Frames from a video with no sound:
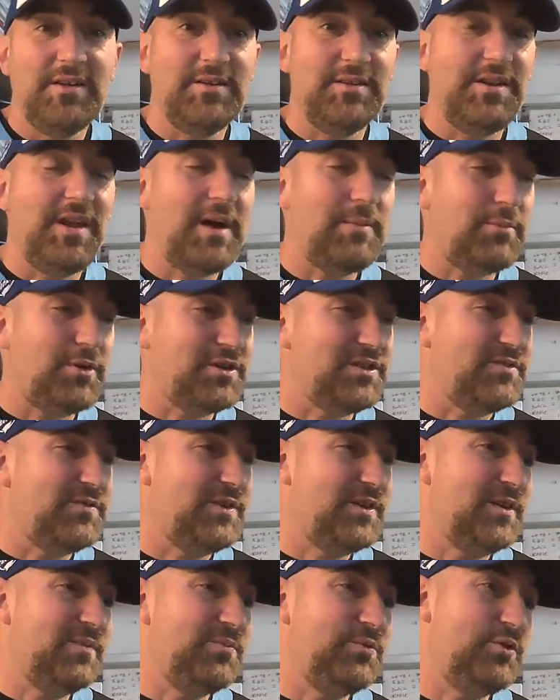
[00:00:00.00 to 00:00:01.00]
Not much of
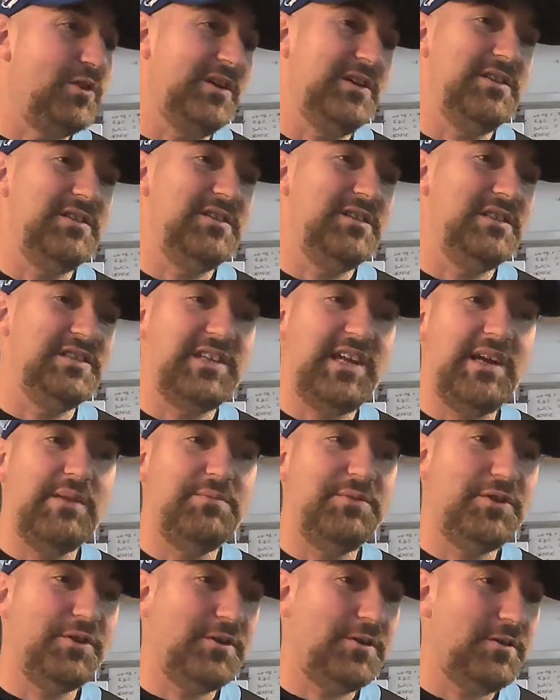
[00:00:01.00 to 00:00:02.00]
an upgrade to Sam
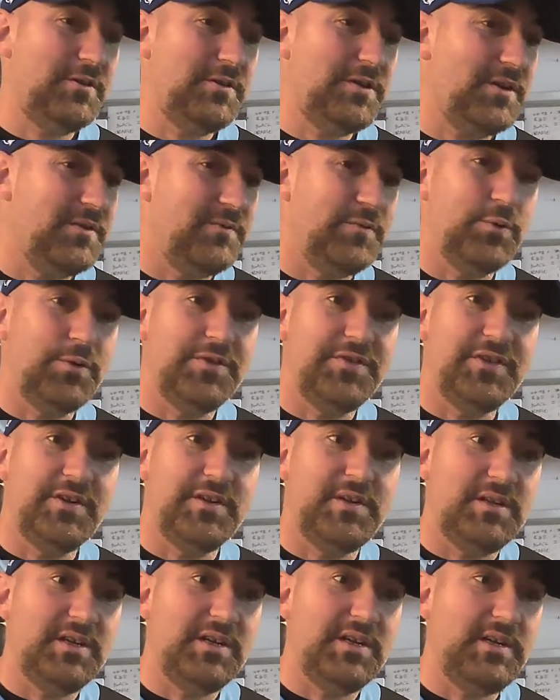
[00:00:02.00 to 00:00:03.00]
Darnold,
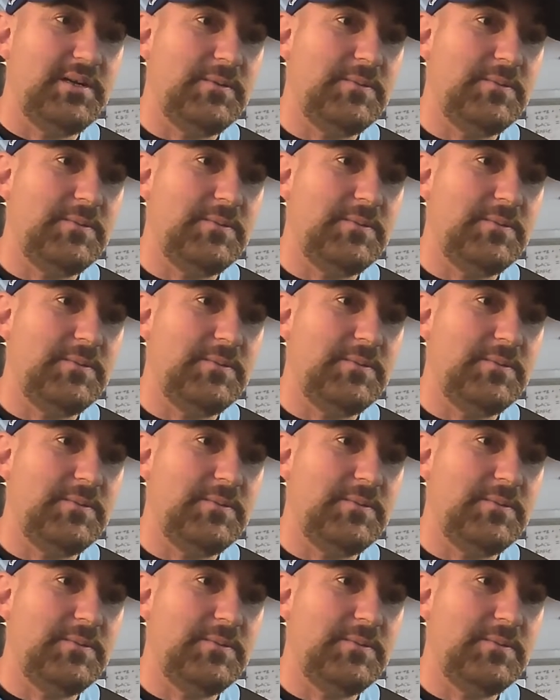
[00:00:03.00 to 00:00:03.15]
unfortunately.